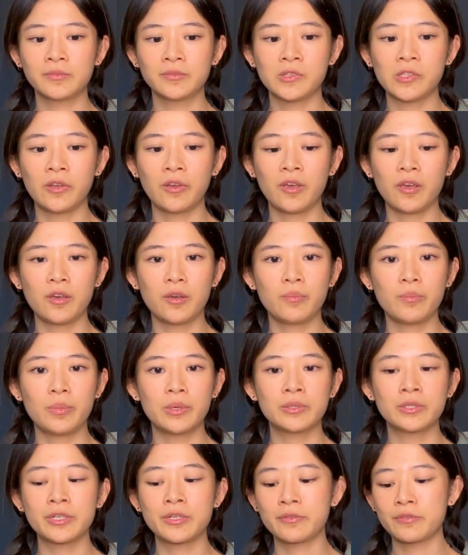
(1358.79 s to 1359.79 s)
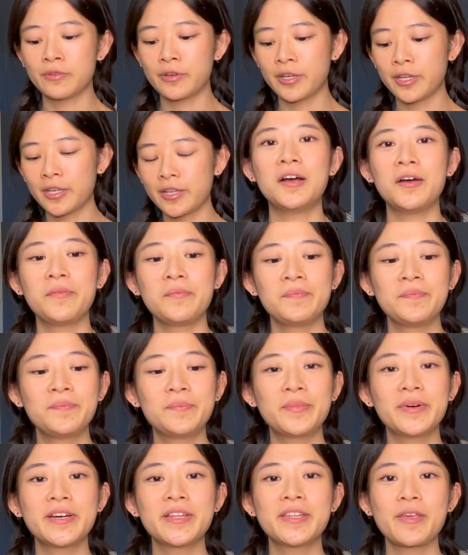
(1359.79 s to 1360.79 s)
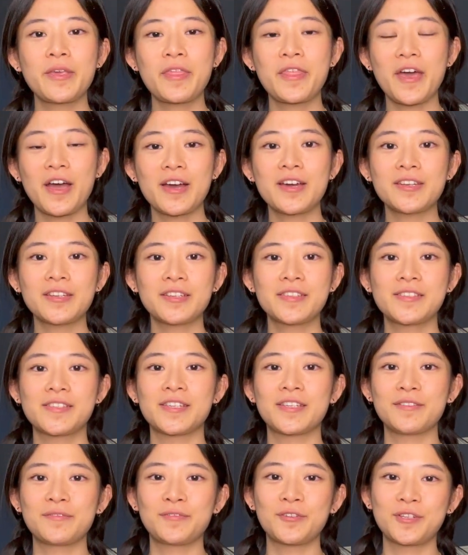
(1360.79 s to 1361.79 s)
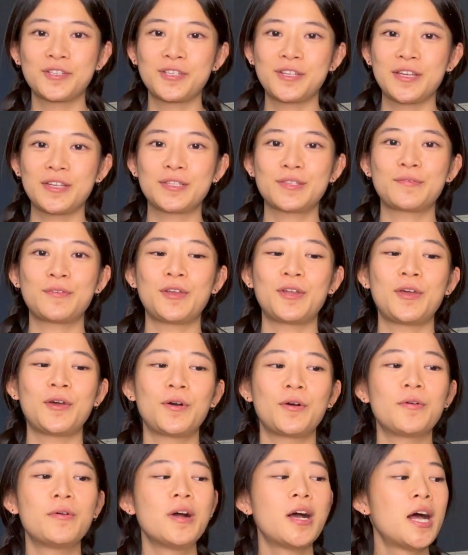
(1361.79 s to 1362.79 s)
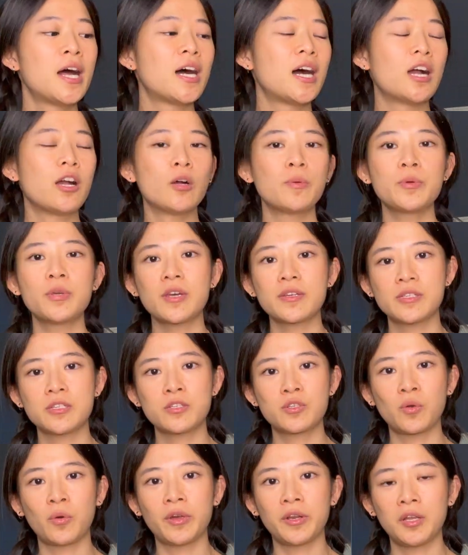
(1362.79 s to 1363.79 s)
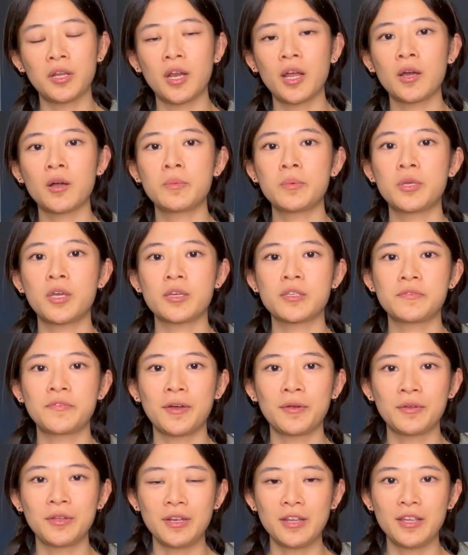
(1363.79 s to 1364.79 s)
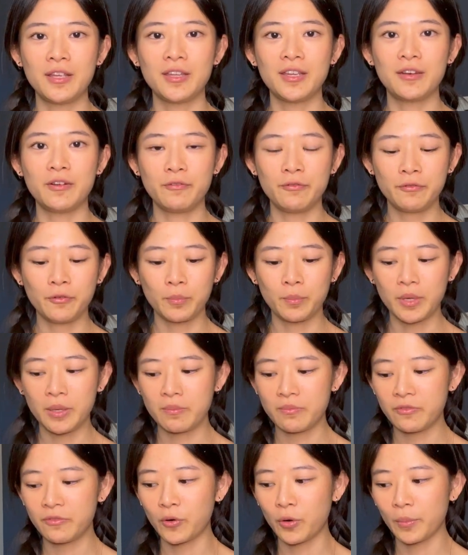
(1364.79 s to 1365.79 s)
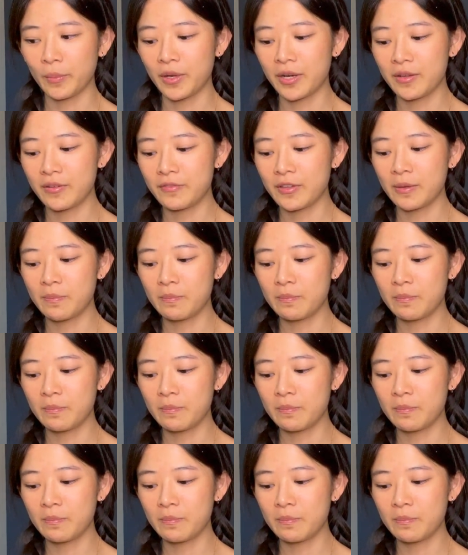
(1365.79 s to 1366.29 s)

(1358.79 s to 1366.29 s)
Okay, I'm bored of waiting. But that is it for today's video. I hope you guys enjoyed it. I hope you guys found it informative.